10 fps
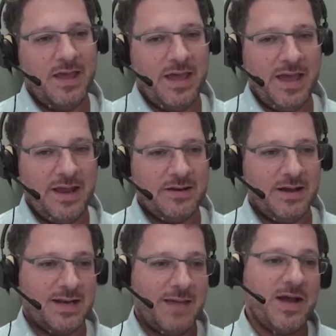And
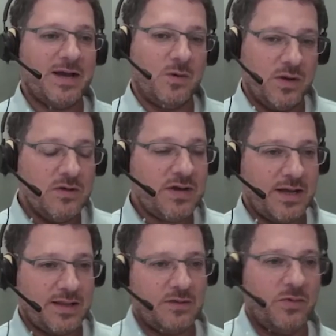a claim handler will look
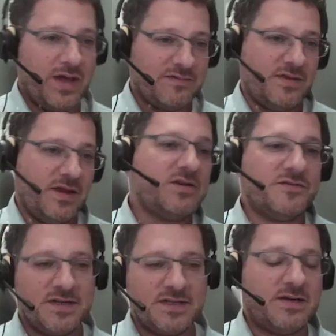at it, and we have the
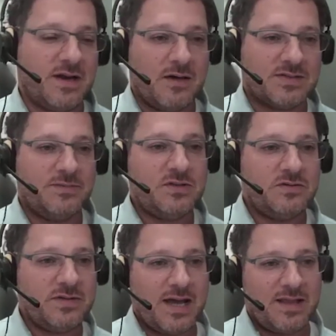interface that allows them to
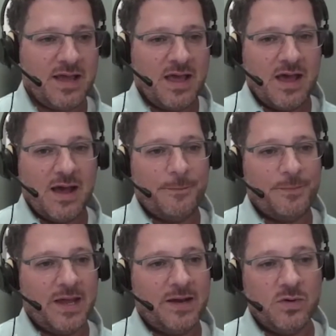do that,
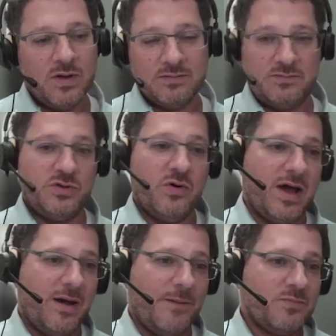and we'll do
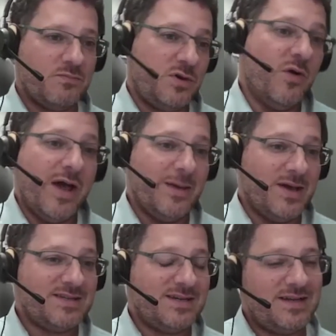a QA
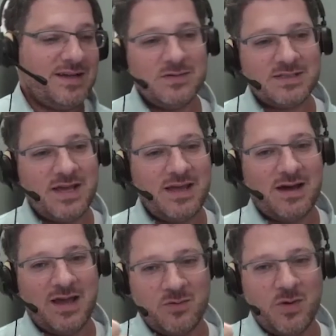basically, and we'll
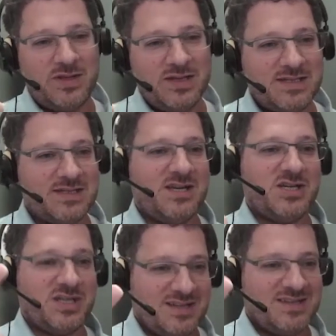say, I agree with this
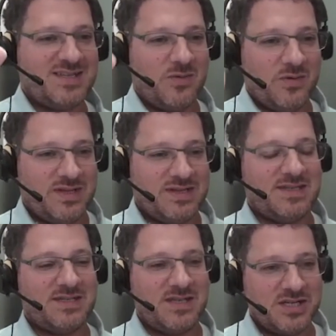decision, I disagree with this
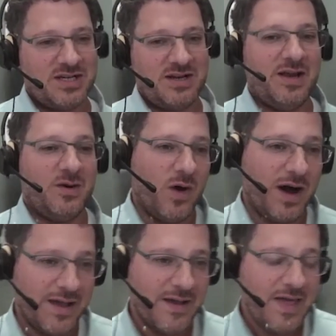decision, and
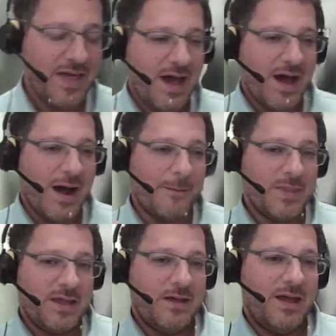why.
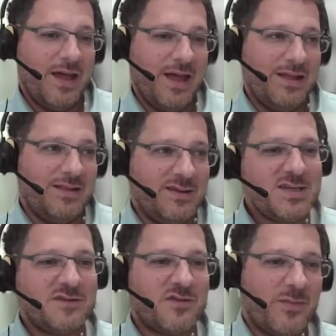And
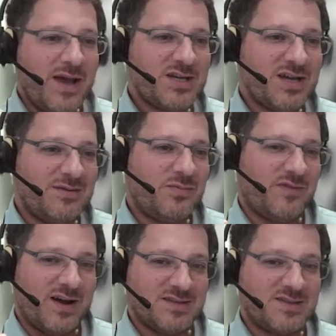this information
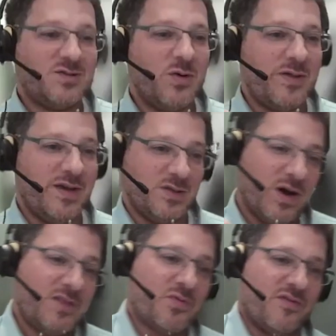provides us two things.
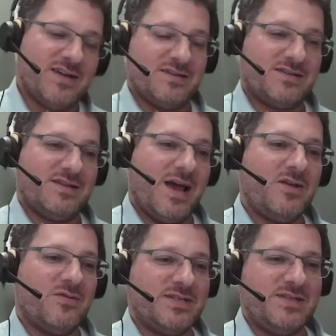One, it provides us
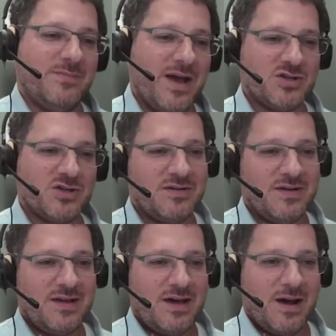accuracy measure.
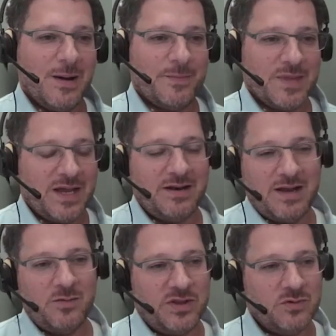
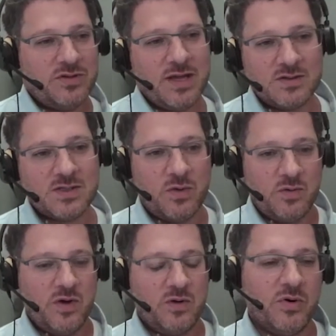And we do that also
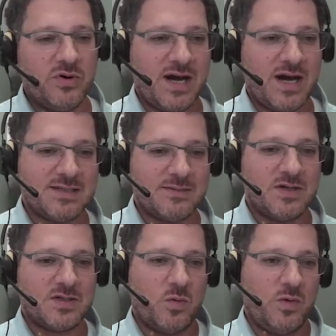when we onboard
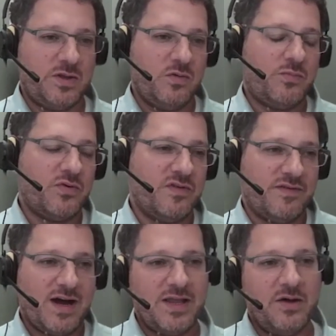customers and we do proof
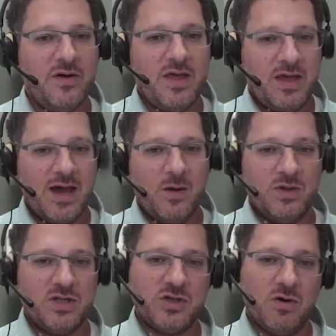of value.
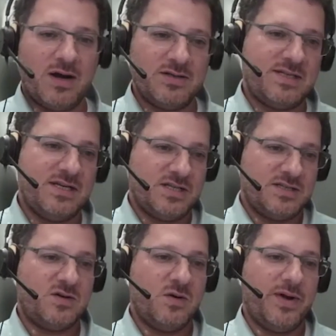We'll show our
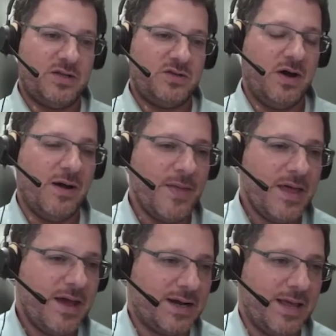decisions compared to a
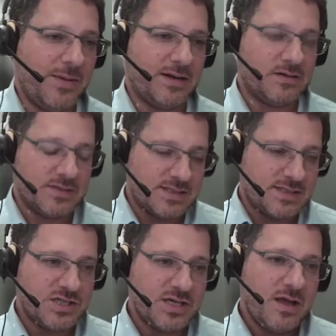claim handler's
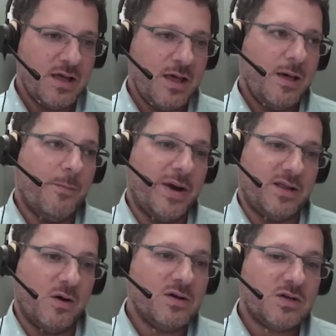decision. But
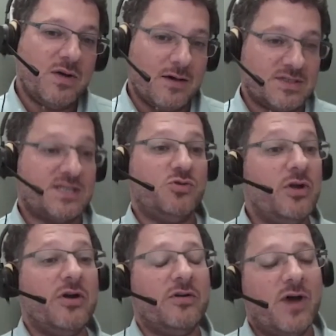it also allows us to
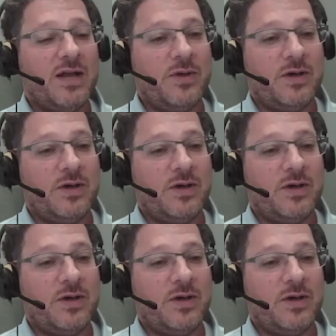learn, right?